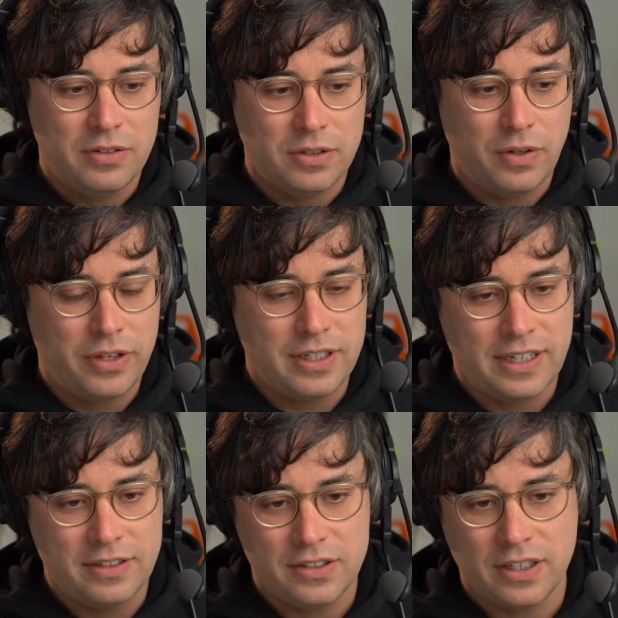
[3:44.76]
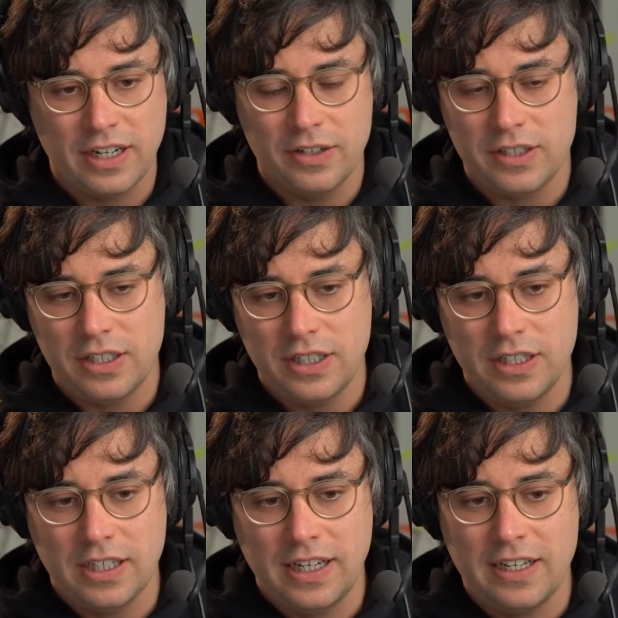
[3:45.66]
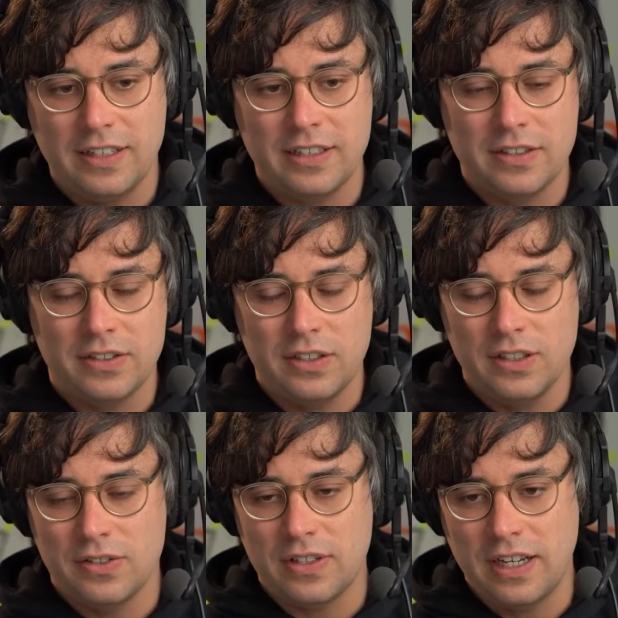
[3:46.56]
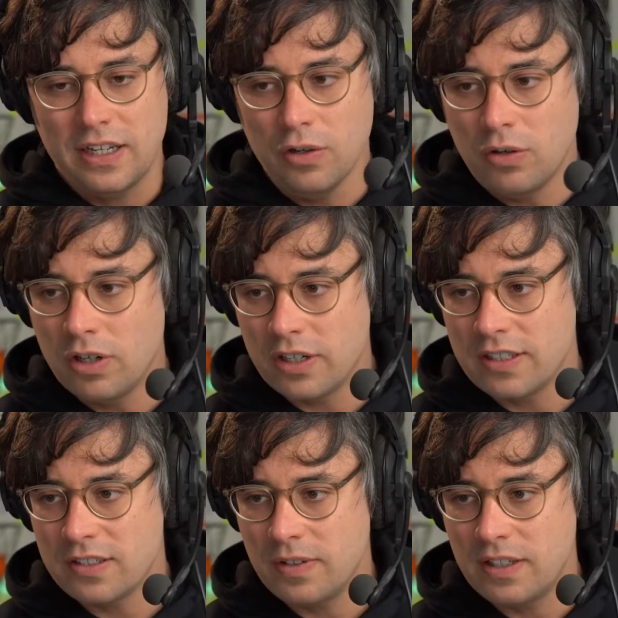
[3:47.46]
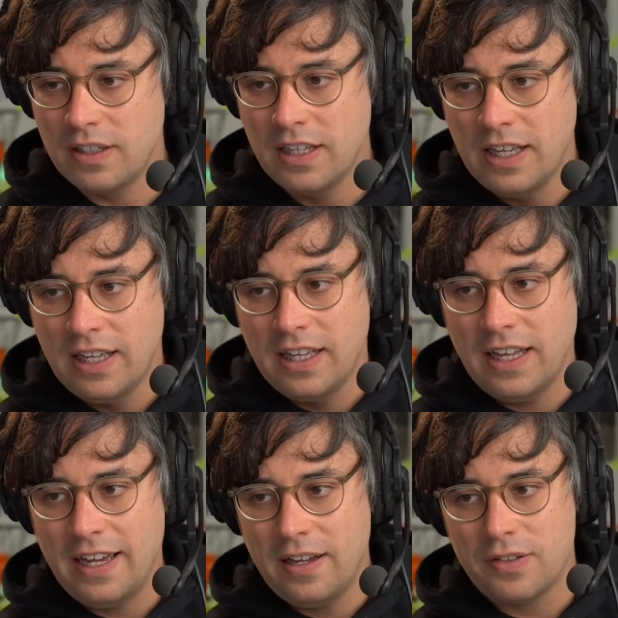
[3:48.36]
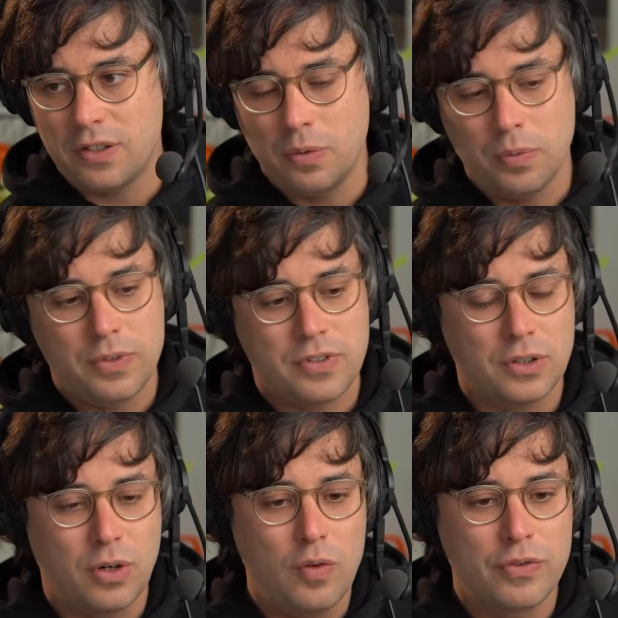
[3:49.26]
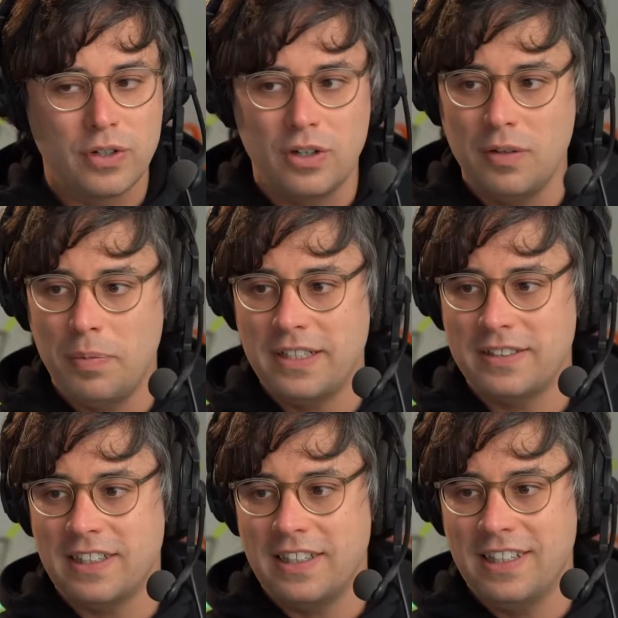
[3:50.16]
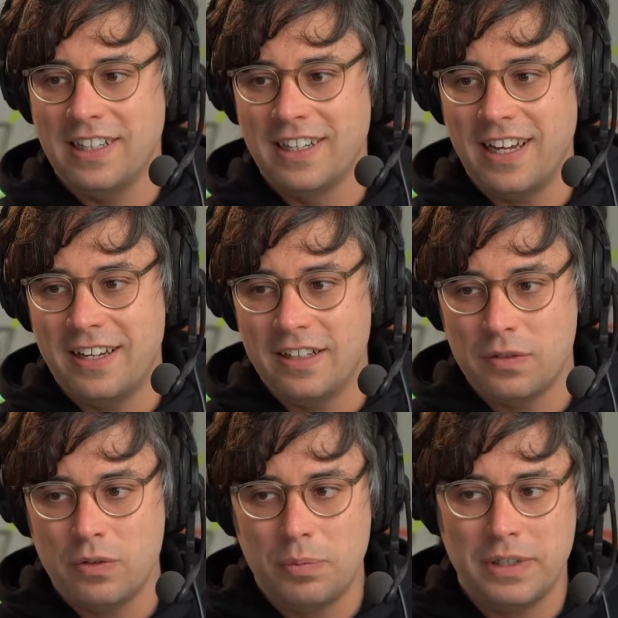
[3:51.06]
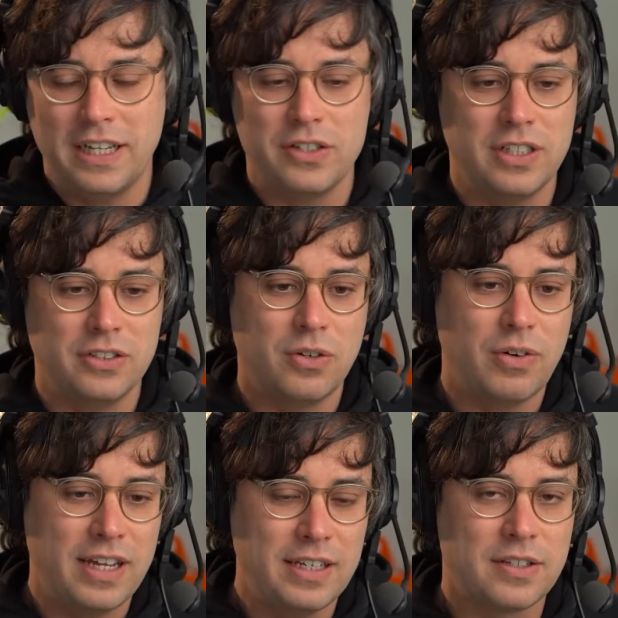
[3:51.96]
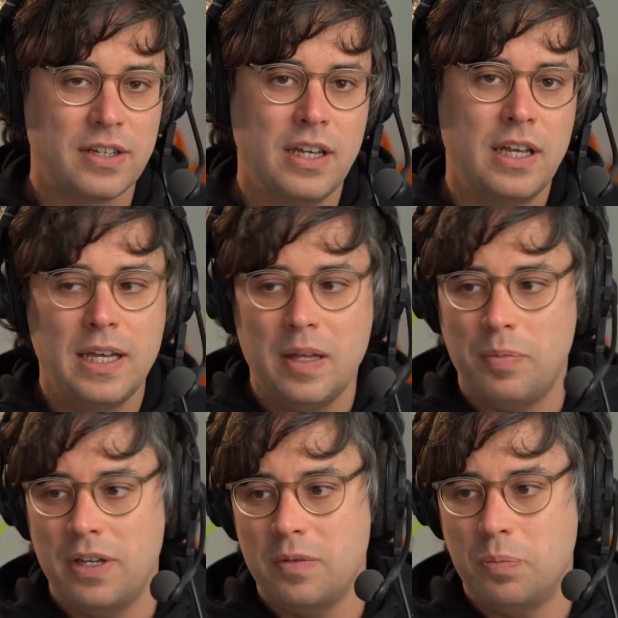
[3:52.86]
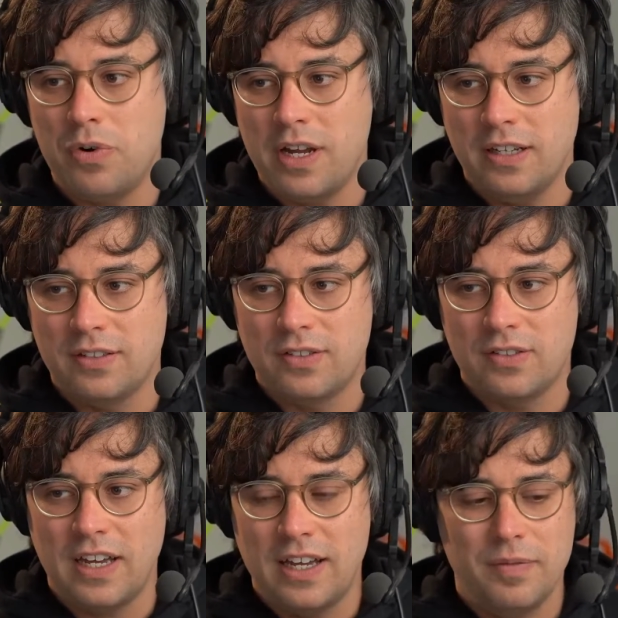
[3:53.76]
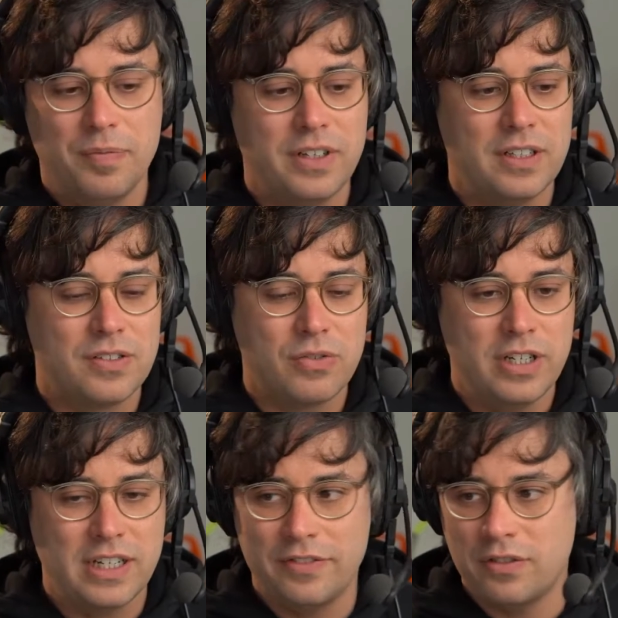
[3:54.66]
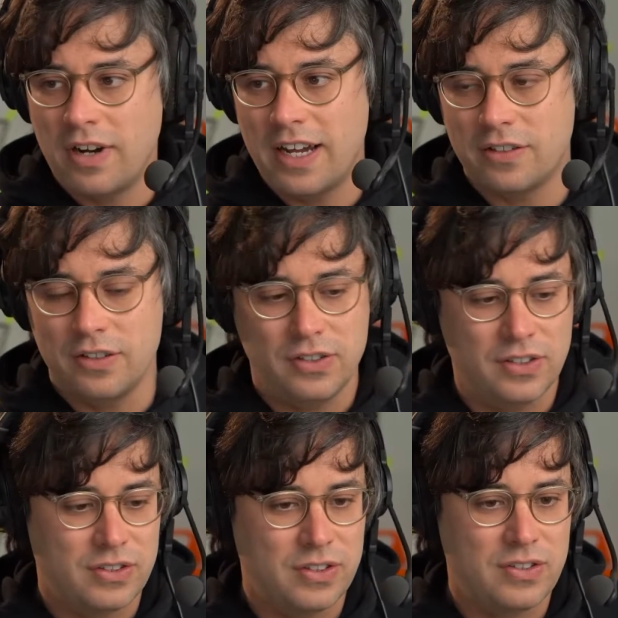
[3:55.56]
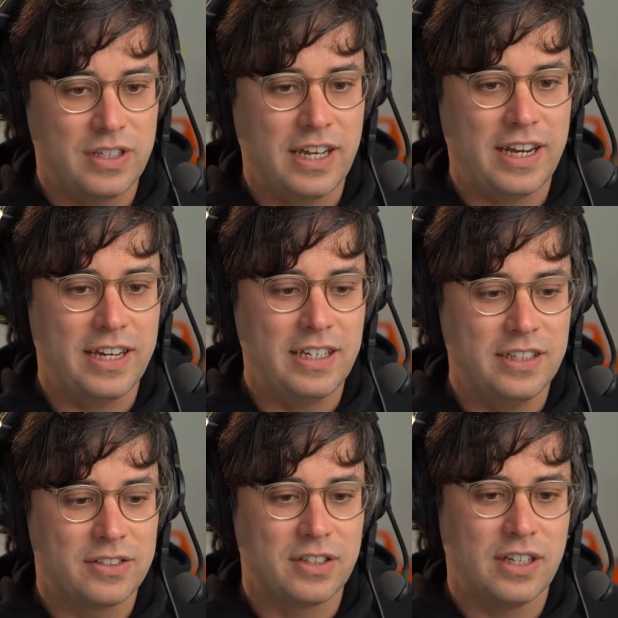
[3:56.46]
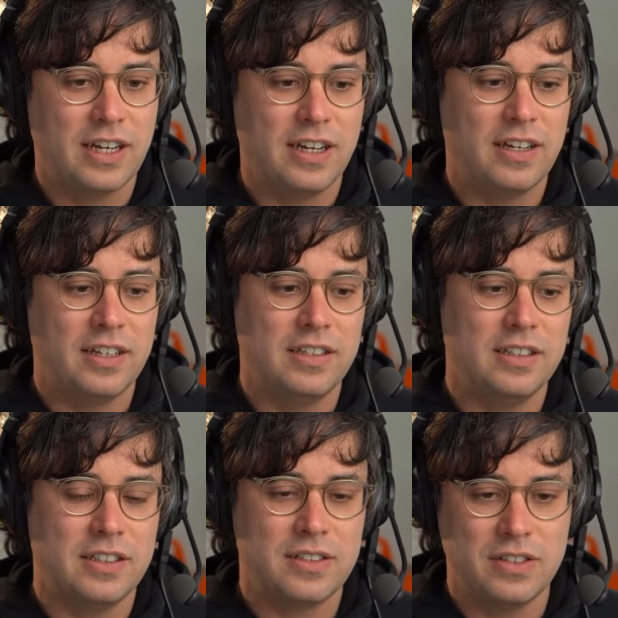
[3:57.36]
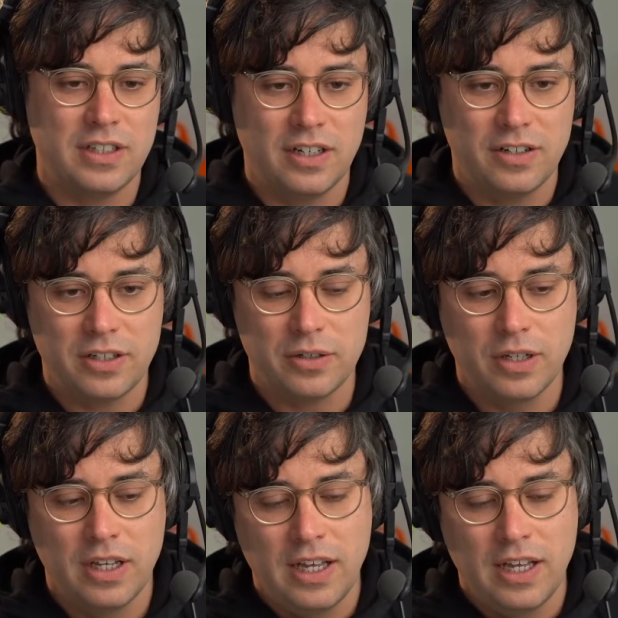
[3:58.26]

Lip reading: So I don't think there is a guarantee that this is in order as well. So overall, basically, S3 replication is great, but it breaks this read after write consistency that I need in this scenario.